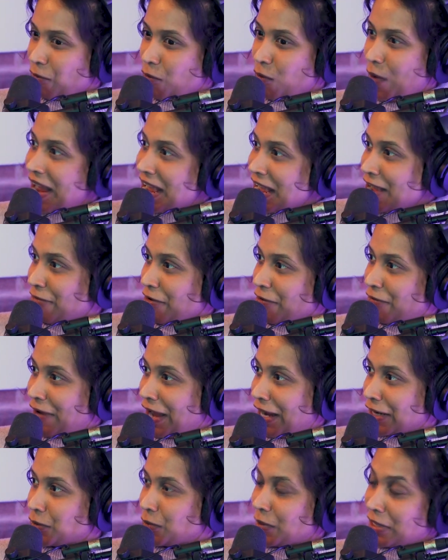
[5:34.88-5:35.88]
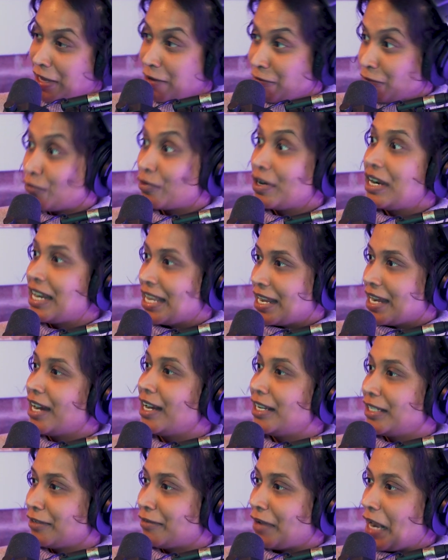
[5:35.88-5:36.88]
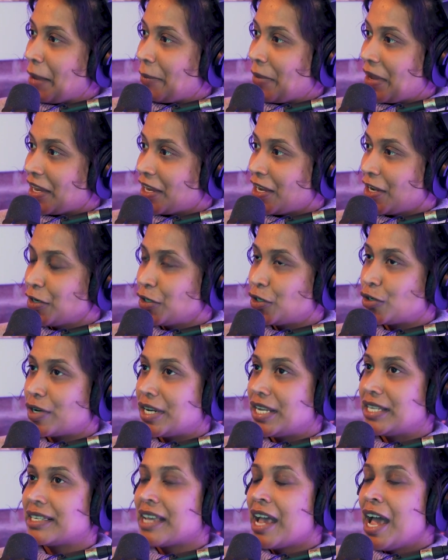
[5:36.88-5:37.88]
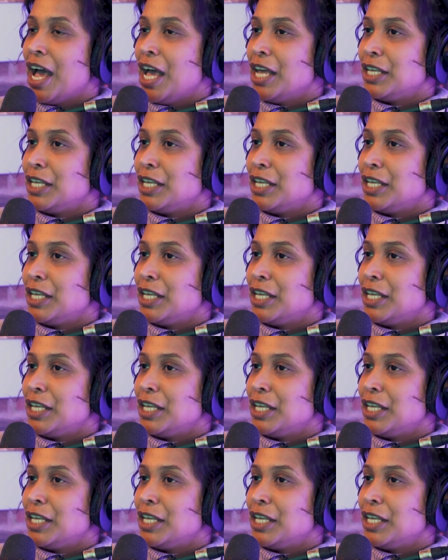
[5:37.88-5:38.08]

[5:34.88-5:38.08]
a wave effect where they've really hurt developing countries.